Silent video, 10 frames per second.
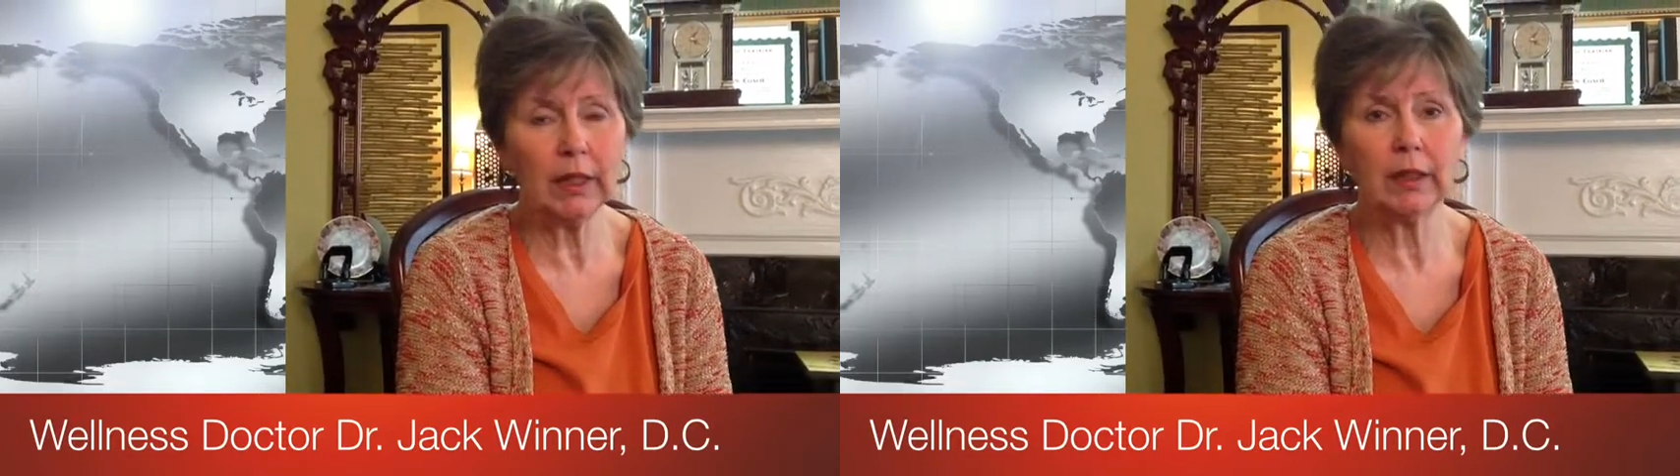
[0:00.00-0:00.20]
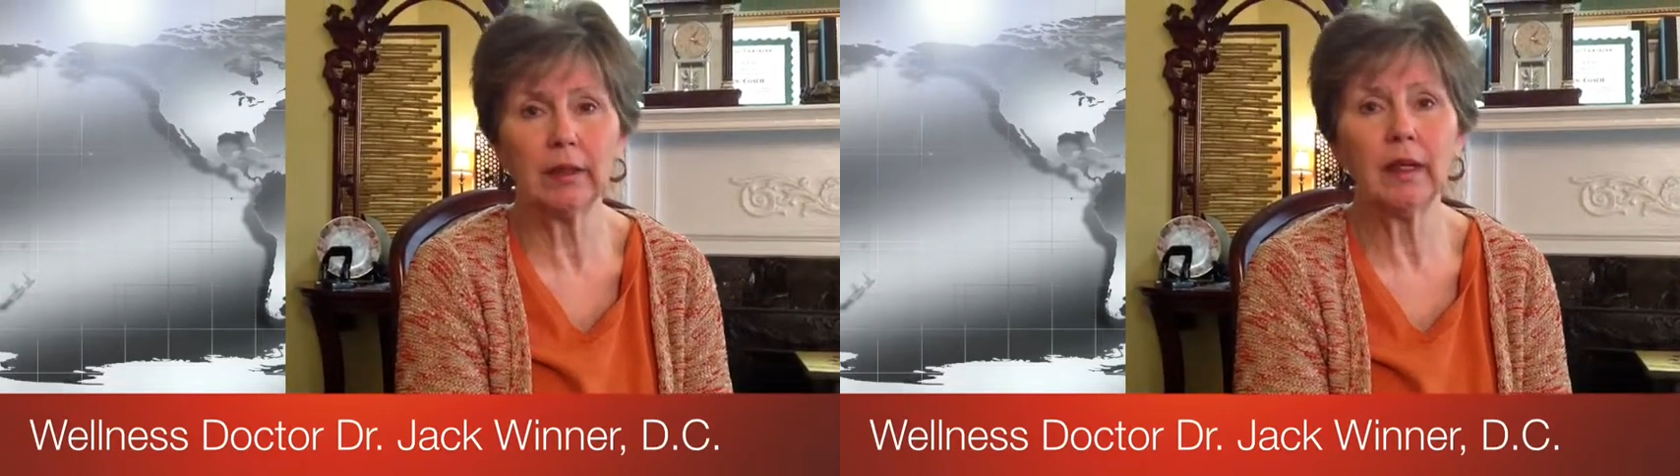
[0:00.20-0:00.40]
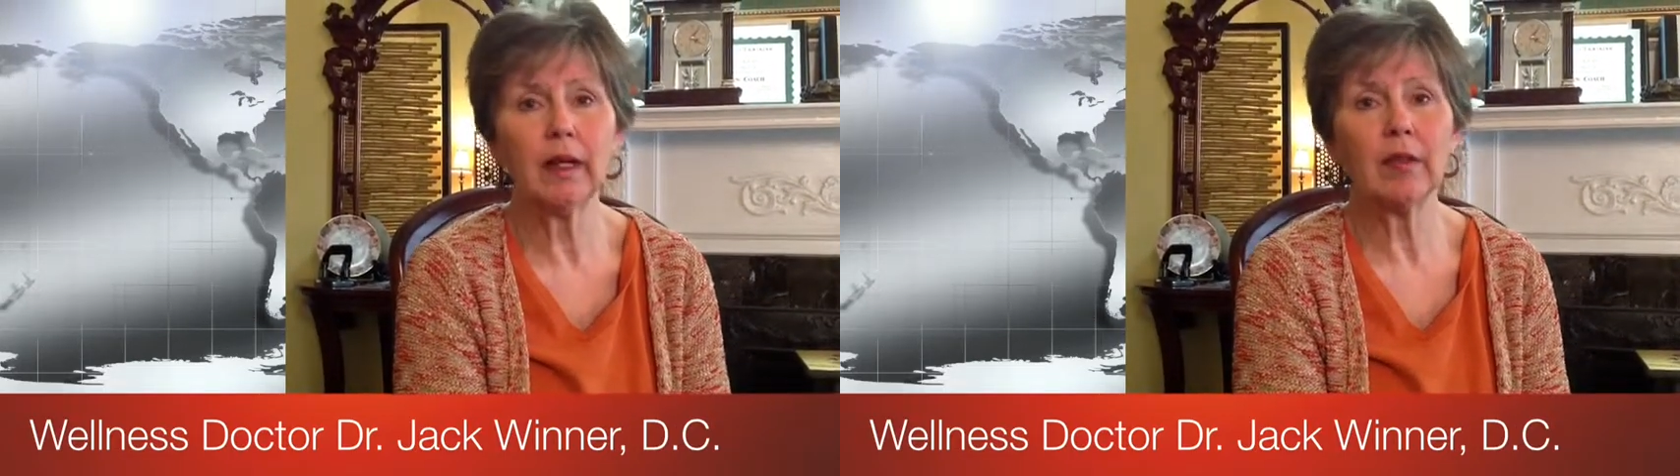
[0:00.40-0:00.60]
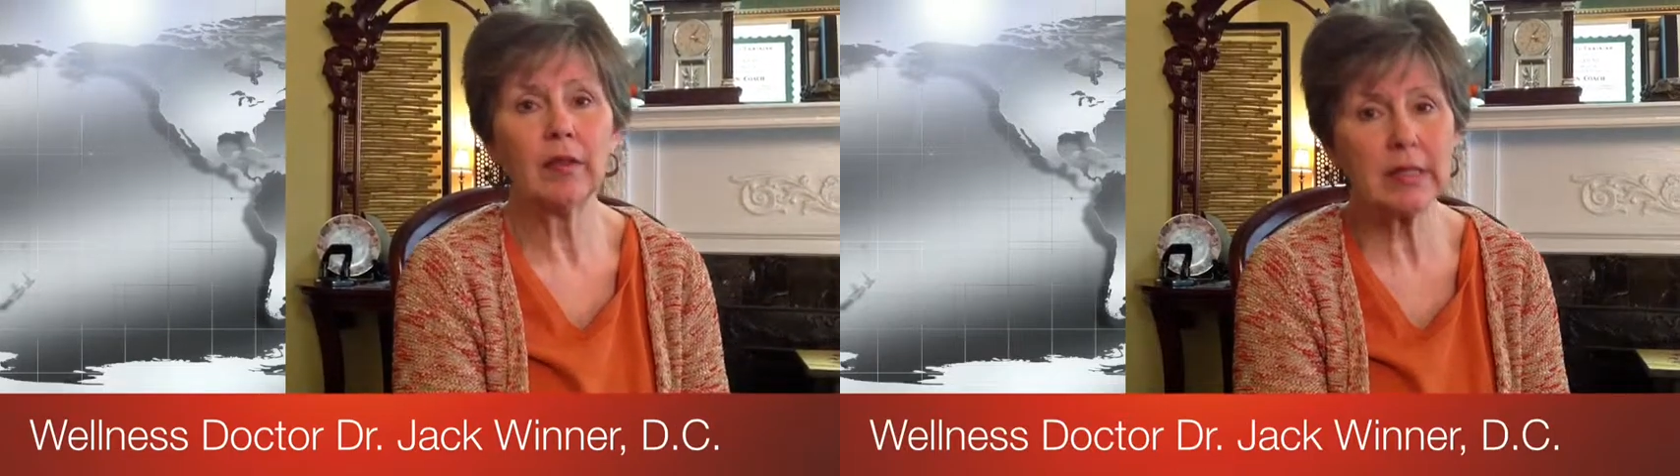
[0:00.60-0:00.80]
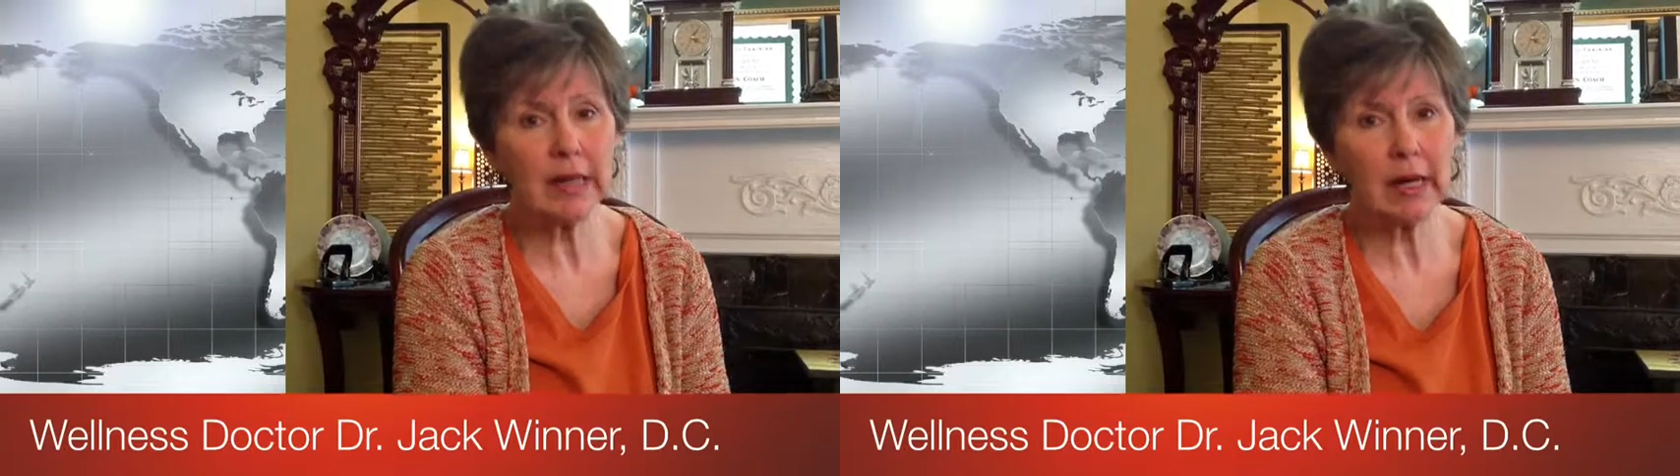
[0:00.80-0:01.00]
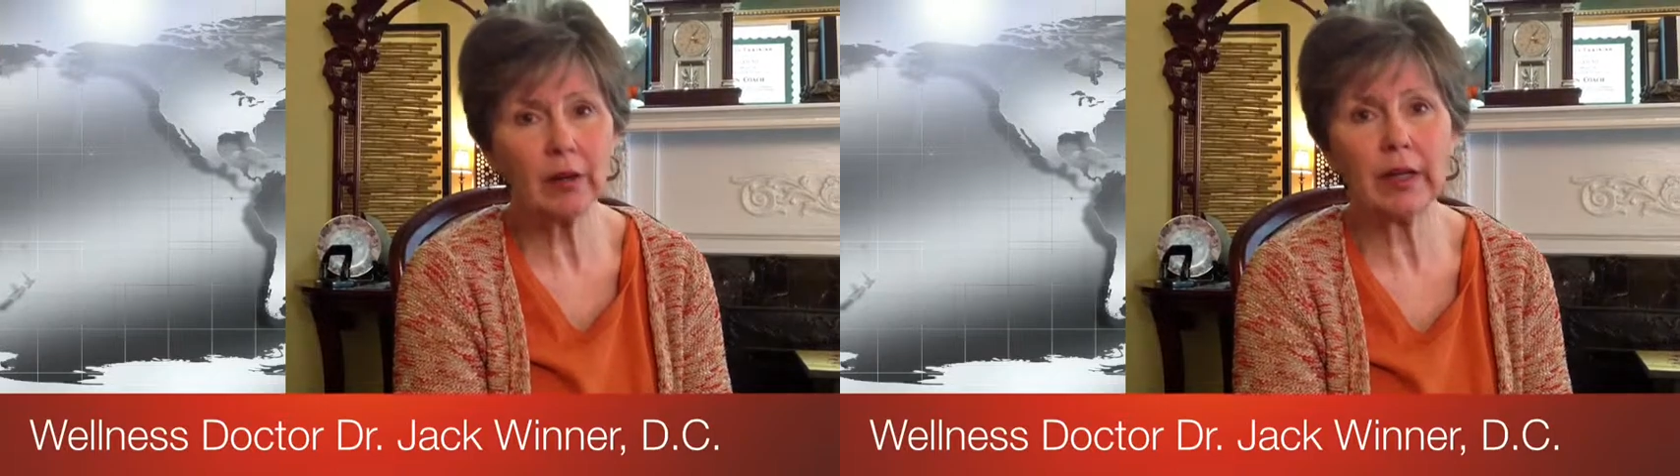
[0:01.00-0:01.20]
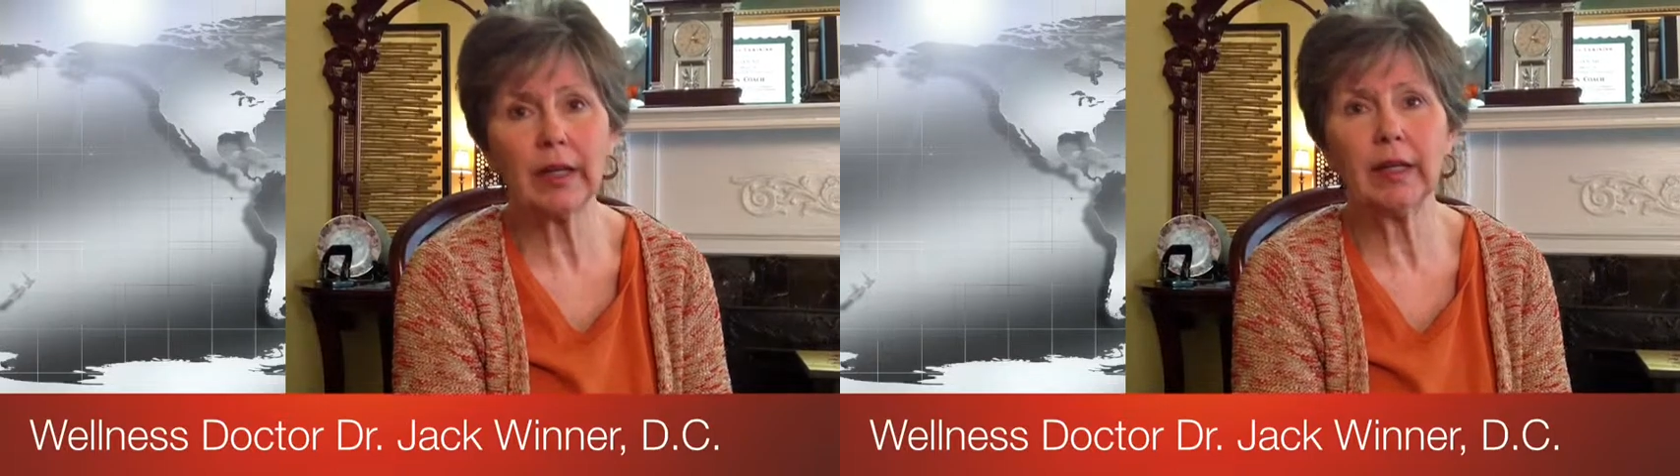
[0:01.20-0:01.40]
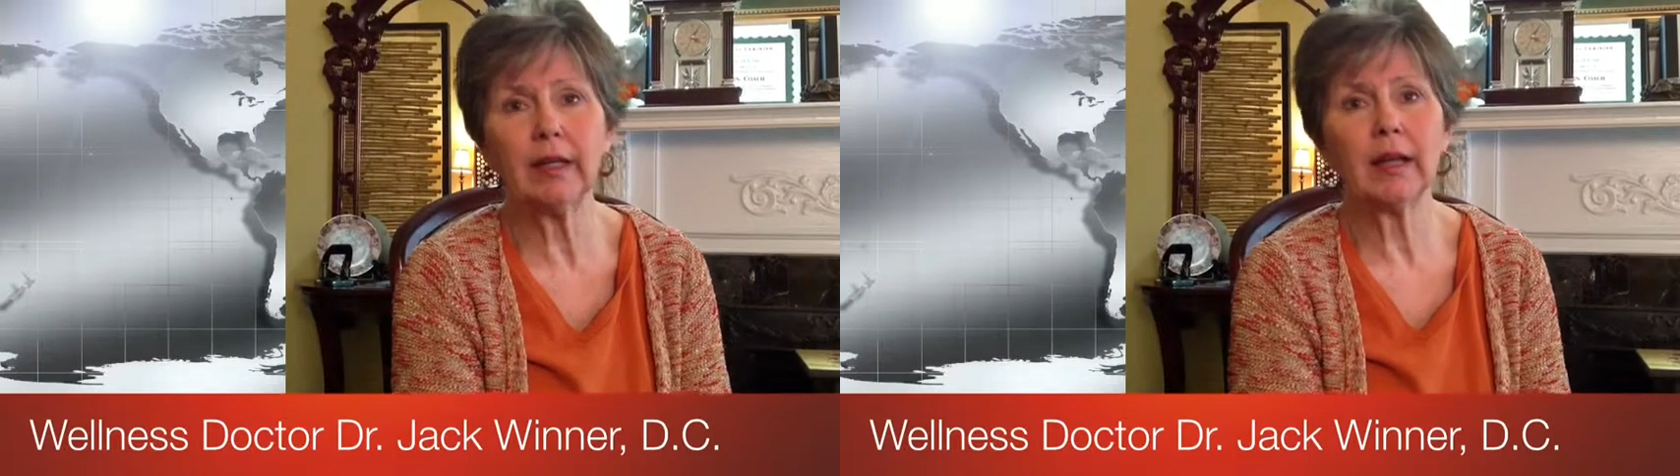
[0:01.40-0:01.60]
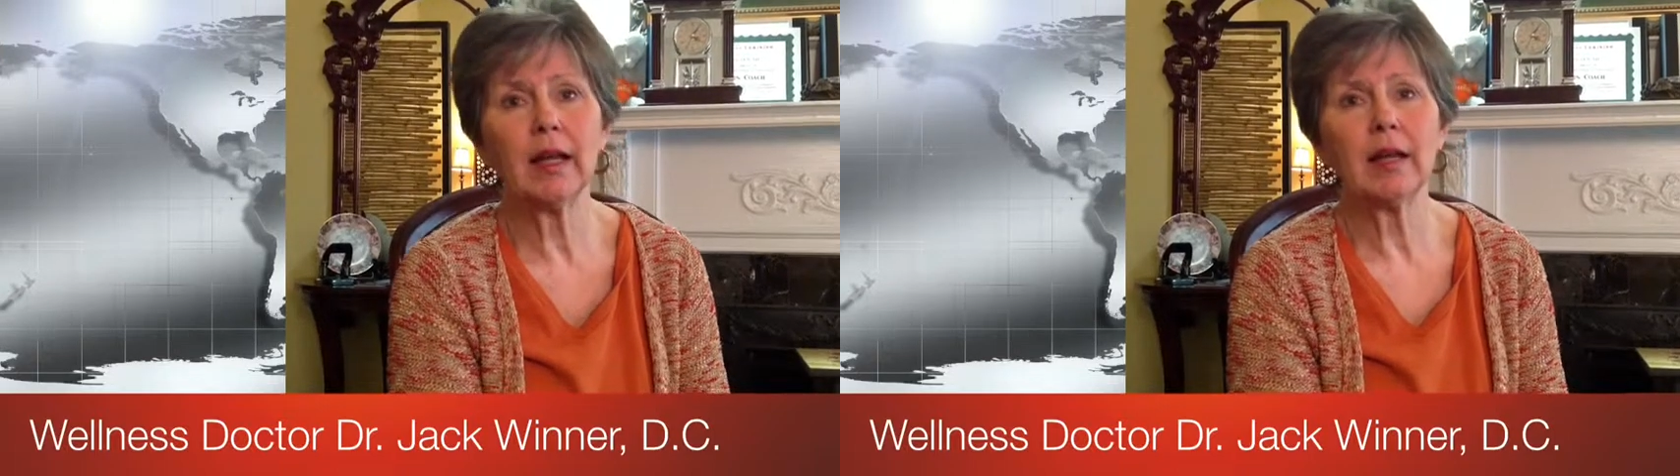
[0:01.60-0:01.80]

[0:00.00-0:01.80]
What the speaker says: and the dairy,